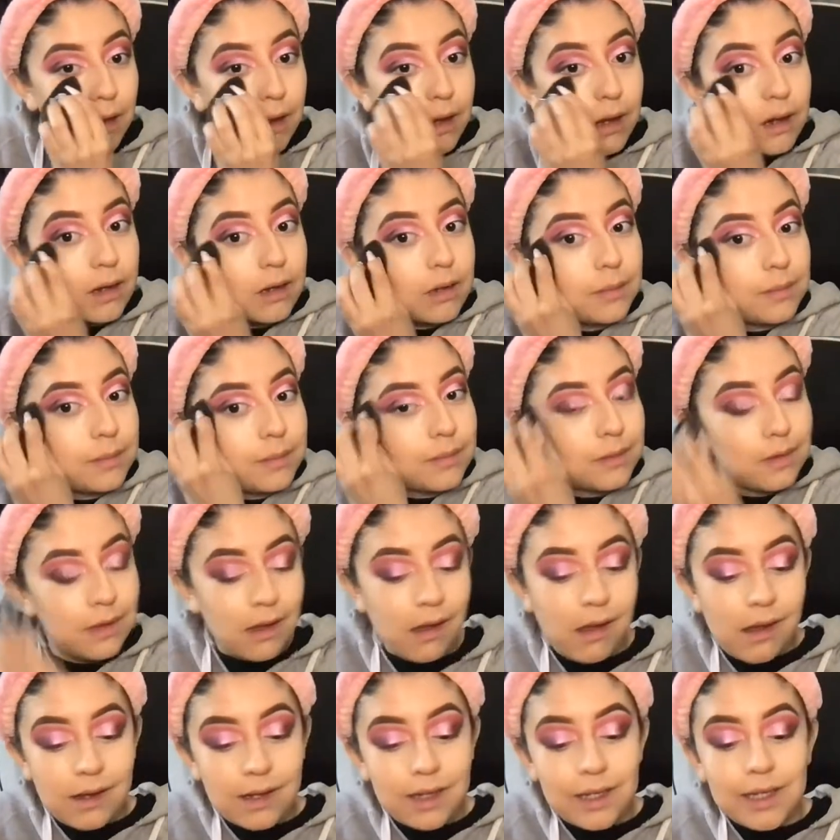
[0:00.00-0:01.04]

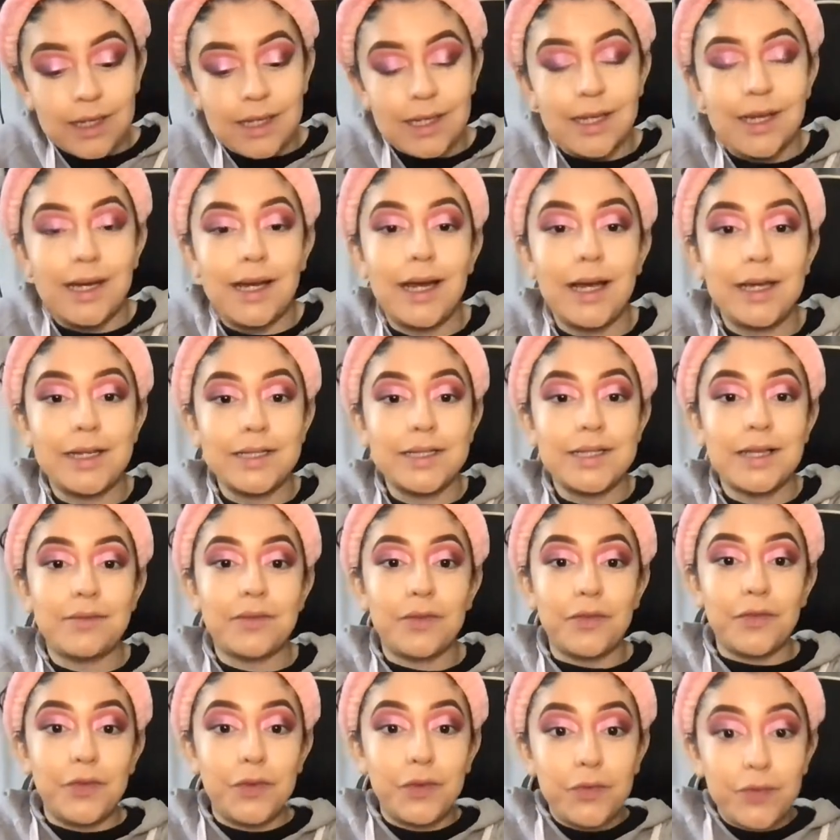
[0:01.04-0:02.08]
I just have a
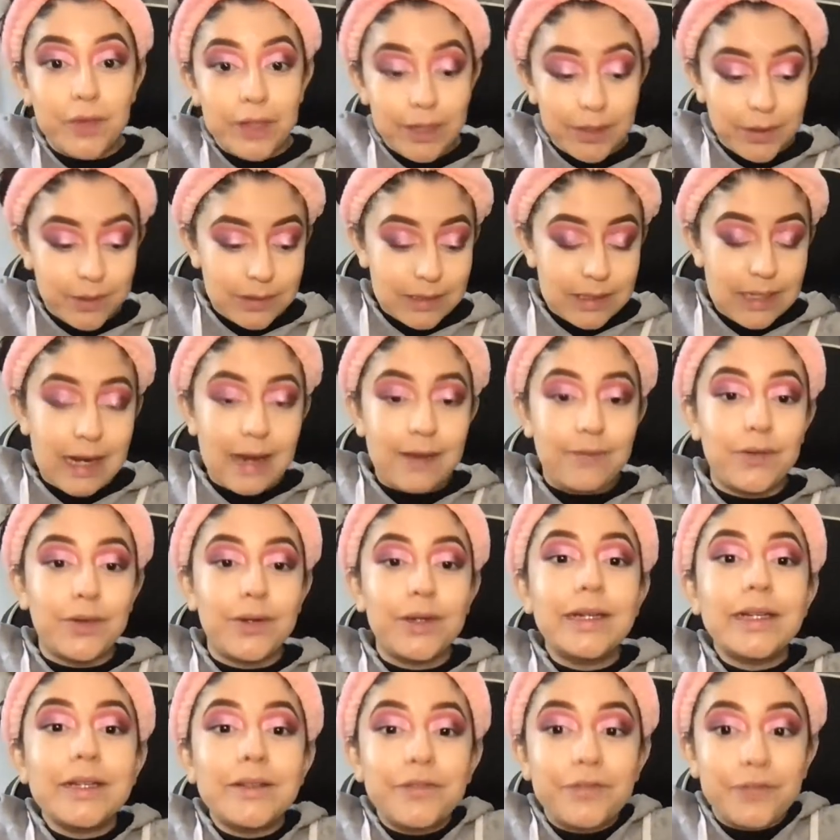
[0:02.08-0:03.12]
few videos that I've
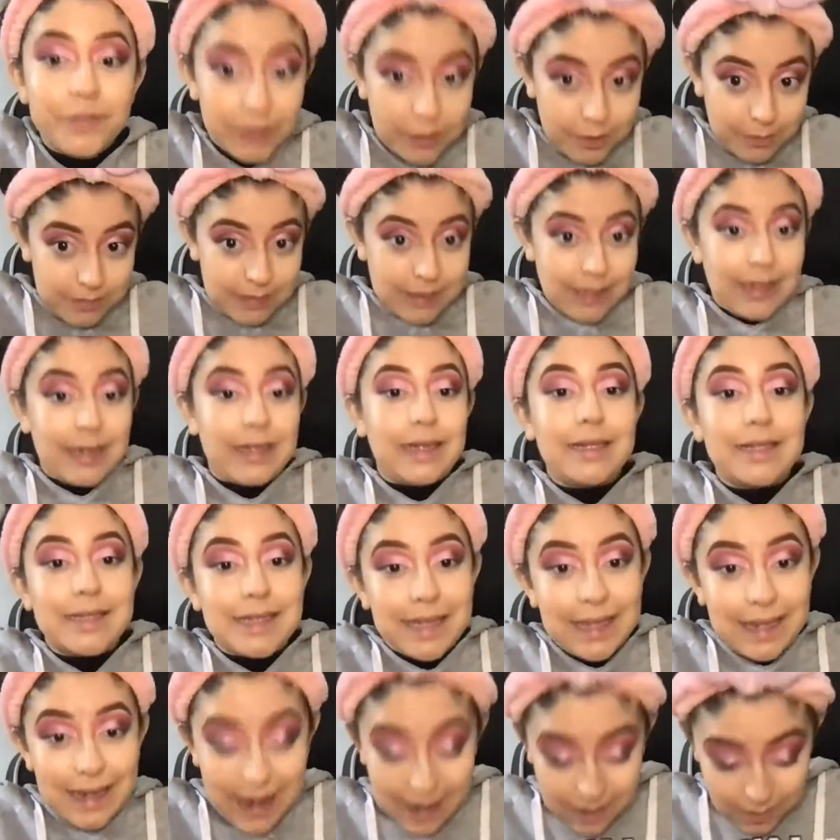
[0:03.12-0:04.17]
already filmed that I need to
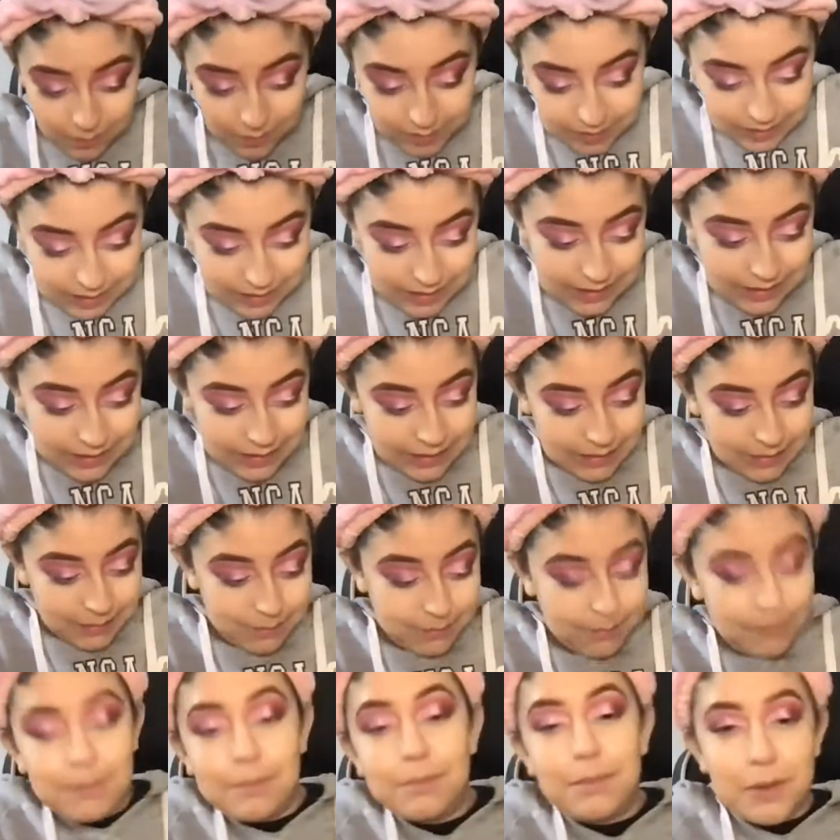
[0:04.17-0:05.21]
get out
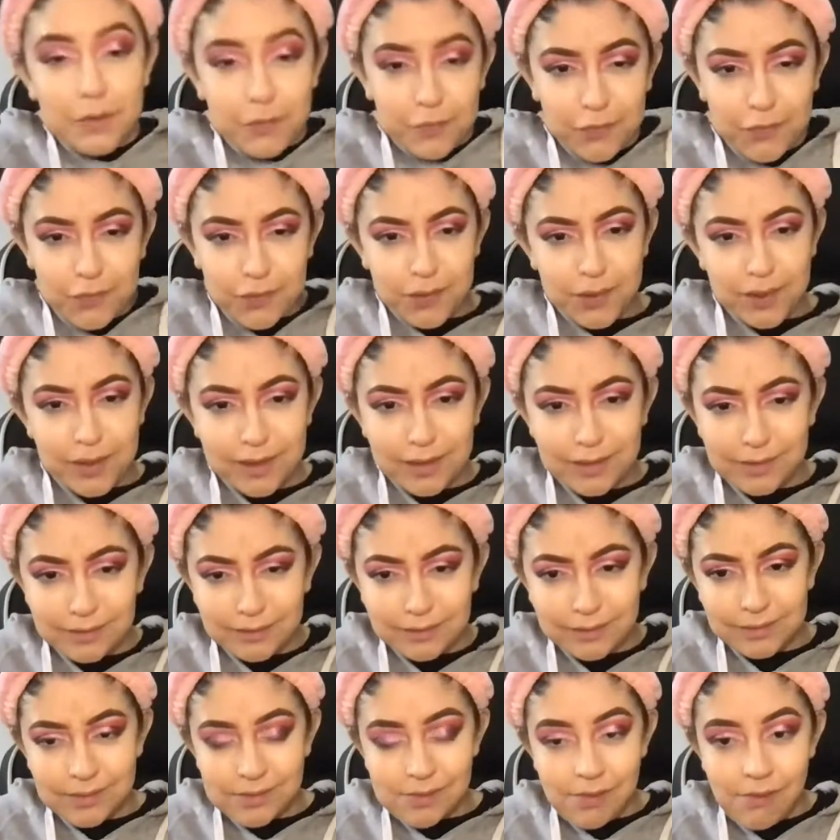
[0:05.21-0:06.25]
before
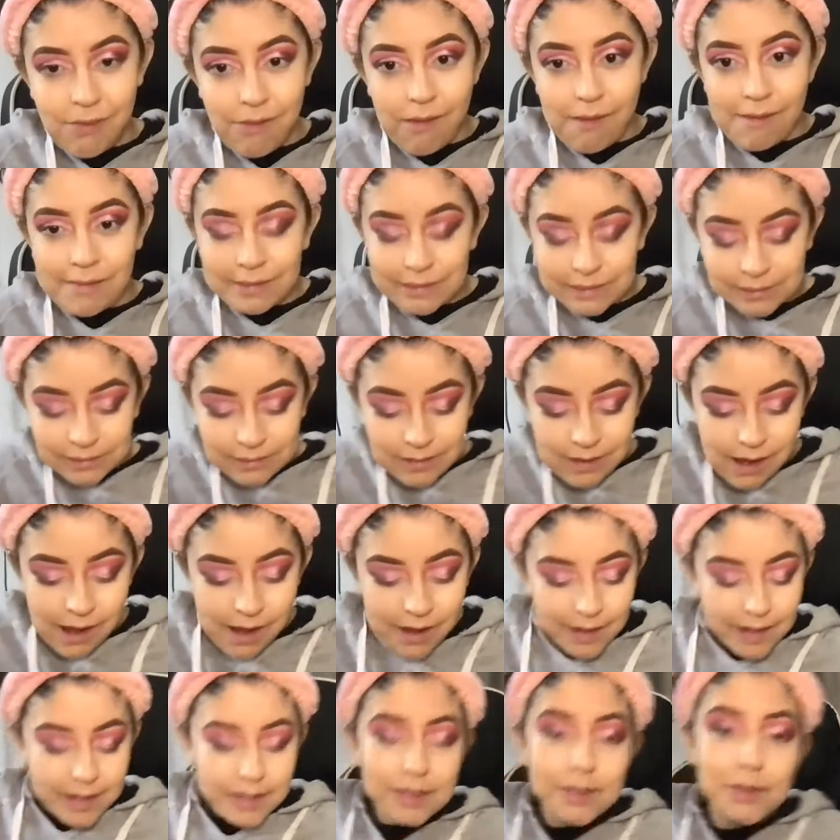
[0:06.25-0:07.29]

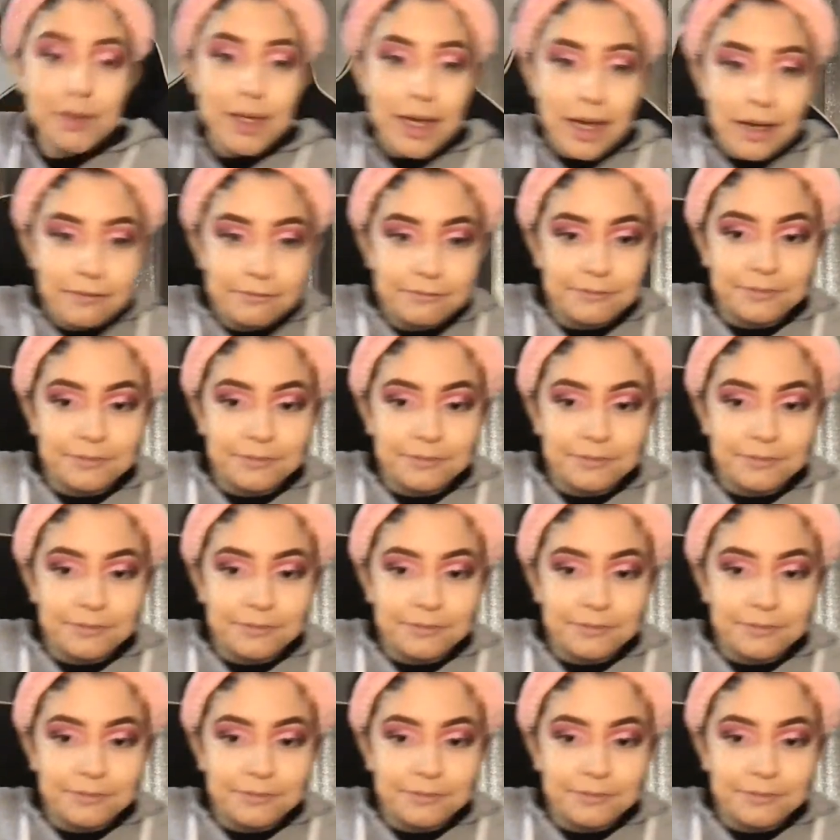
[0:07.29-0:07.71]
I do that.